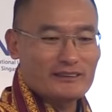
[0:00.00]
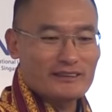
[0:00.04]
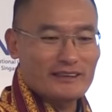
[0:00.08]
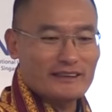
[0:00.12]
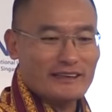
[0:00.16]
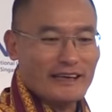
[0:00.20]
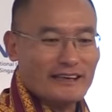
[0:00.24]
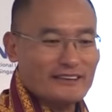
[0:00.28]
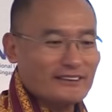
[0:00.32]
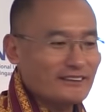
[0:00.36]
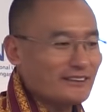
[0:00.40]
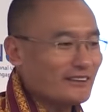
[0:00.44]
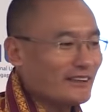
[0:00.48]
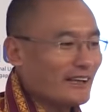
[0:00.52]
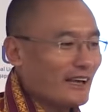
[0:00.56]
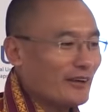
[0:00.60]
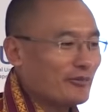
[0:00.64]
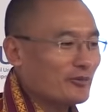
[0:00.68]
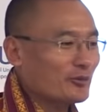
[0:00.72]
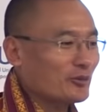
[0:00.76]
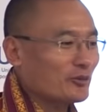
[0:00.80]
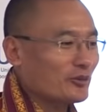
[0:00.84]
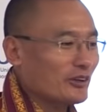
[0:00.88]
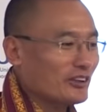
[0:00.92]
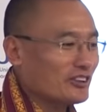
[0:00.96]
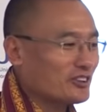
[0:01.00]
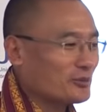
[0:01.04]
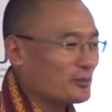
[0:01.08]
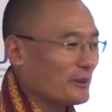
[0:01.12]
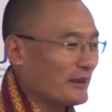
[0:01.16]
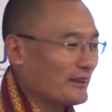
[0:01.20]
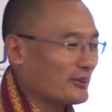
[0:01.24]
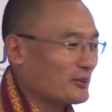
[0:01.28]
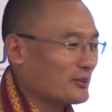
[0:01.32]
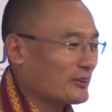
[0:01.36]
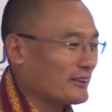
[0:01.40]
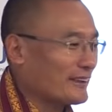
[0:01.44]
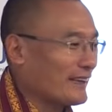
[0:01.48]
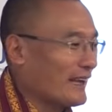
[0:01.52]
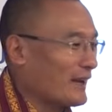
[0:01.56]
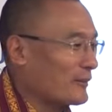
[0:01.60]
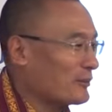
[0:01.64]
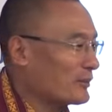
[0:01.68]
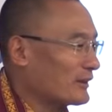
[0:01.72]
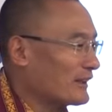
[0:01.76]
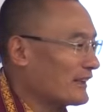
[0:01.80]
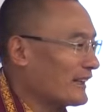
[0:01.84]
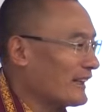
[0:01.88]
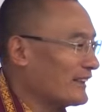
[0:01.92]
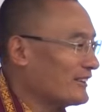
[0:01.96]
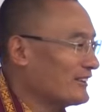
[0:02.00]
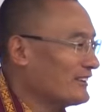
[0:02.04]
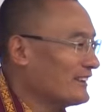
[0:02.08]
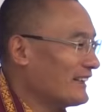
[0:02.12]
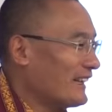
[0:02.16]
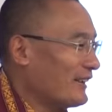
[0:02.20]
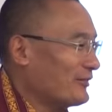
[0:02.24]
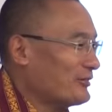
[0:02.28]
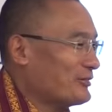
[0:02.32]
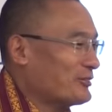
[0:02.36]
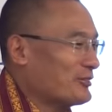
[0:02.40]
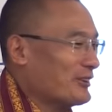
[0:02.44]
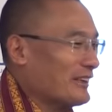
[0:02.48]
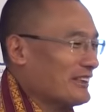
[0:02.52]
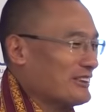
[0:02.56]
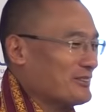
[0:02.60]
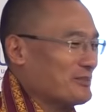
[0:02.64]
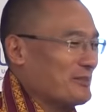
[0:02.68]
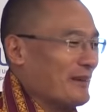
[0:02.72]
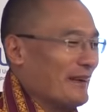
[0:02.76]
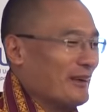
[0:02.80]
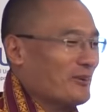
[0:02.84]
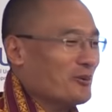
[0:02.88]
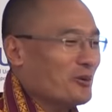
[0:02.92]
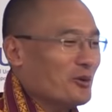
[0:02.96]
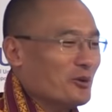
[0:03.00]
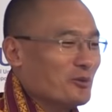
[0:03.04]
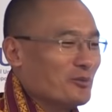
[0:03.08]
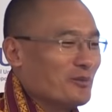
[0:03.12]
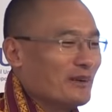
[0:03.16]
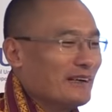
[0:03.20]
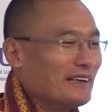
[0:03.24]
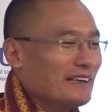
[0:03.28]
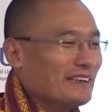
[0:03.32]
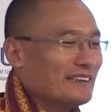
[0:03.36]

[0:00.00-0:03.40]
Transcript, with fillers: that I didn't have to rush back to the capital. I didn't have to rush back home.